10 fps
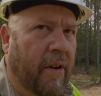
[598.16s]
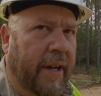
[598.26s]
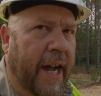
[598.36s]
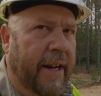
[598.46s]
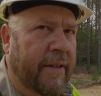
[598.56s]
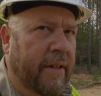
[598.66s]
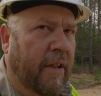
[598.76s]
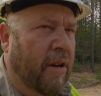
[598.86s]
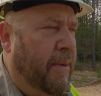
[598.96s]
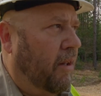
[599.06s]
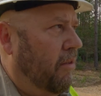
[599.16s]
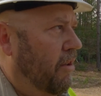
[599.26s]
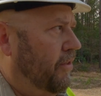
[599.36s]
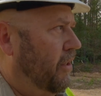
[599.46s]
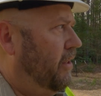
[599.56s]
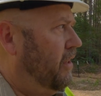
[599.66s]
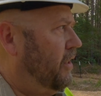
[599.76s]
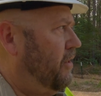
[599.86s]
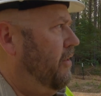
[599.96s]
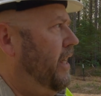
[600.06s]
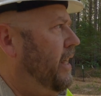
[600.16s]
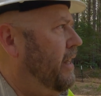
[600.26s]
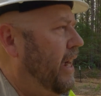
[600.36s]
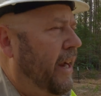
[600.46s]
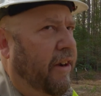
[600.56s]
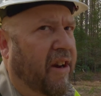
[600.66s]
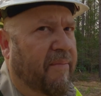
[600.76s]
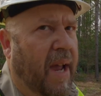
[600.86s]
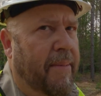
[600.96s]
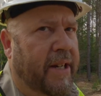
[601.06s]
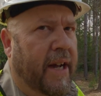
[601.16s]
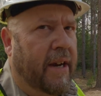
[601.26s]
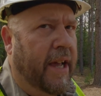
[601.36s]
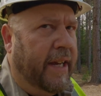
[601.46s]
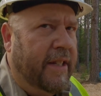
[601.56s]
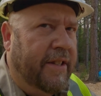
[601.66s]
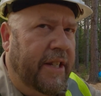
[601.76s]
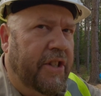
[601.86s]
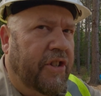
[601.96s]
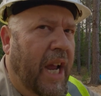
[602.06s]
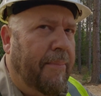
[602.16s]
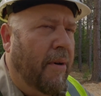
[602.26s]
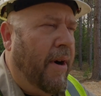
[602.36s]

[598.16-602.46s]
got a little bit closer to the tree. I could have maybe done like a C shape